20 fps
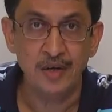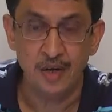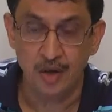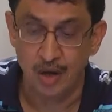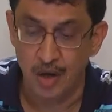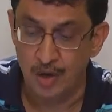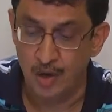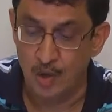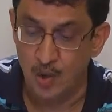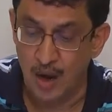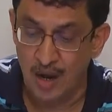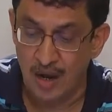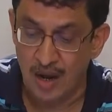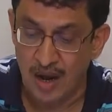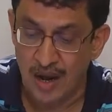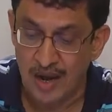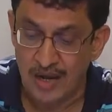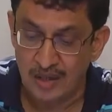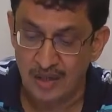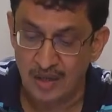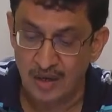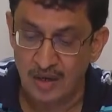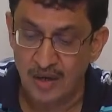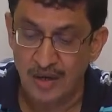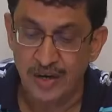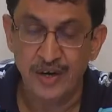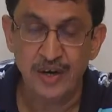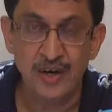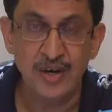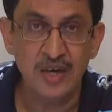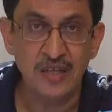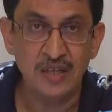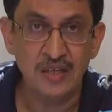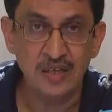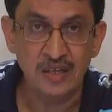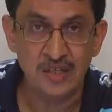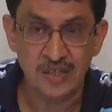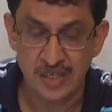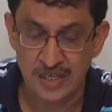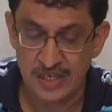you are either an Indian
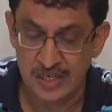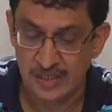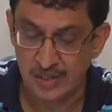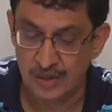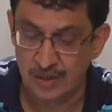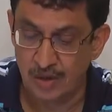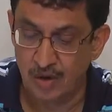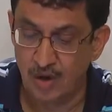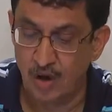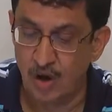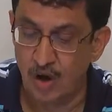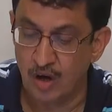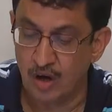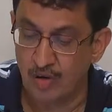resident or